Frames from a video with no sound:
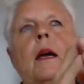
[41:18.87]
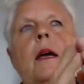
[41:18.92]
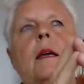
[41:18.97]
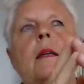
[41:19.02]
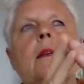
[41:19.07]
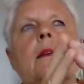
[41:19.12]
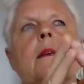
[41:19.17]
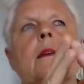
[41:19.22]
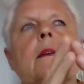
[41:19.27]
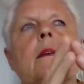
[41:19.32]

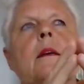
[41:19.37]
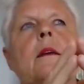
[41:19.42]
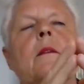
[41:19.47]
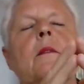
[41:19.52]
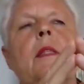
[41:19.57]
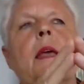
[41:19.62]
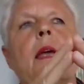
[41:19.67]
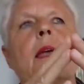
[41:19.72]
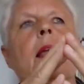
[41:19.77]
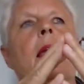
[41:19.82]
And
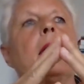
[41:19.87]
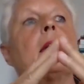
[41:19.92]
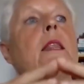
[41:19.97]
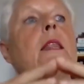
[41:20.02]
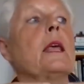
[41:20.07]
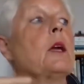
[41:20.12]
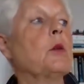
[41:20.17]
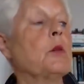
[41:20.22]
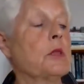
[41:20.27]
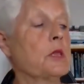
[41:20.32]

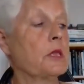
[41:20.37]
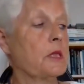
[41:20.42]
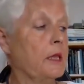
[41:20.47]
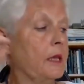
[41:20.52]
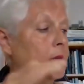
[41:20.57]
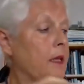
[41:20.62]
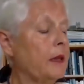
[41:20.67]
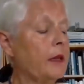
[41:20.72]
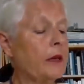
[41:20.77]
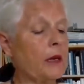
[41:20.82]
they could
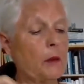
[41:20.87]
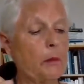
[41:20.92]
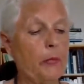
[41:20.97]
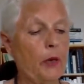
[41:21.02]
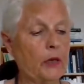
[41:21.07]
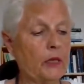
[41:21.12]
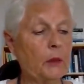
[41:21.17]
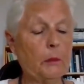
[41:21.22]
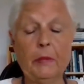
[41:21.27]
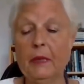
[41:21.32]
see their
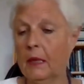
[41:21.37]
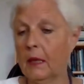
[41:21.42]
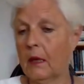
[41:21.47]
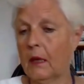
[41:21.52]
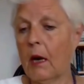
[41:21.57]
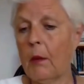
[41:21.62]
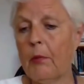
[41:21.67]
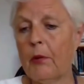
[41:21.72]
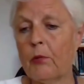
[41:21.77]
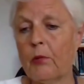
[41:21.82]
body being
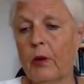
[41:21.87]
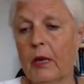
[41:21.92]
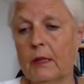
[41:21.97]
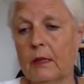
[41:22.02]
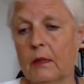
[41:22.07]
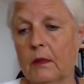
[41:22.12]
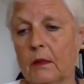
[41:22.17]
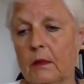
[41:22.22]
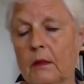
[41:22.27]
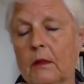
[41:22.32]

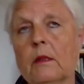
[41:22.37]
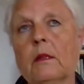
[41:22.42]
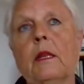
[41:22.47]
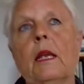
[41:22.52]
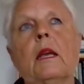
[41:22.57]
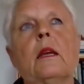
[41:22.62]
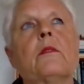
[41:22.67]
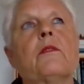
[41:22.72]
operated on.